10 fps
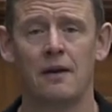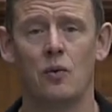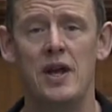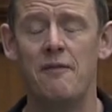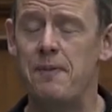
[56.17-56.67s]

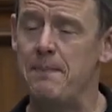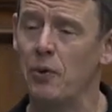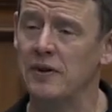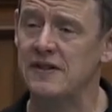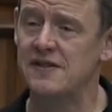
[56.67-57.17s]
We have people
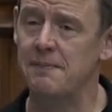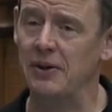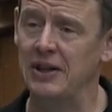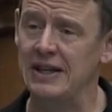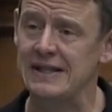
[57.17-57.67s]
with
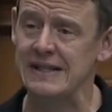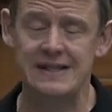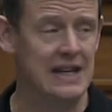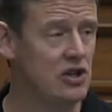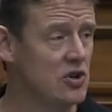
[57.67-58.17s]
disabilities and
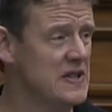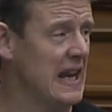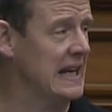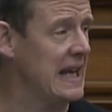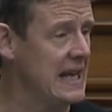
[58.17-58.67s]
seniors
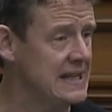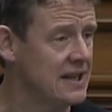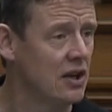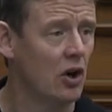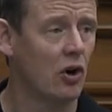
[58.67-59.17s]
and kids
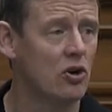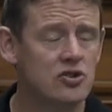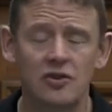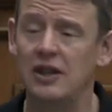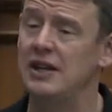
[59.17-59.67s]

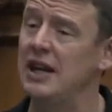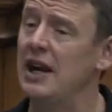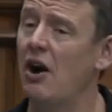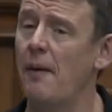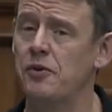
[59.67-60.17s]
urgently
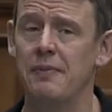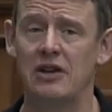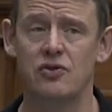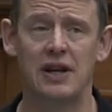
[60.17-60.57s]
needing optometric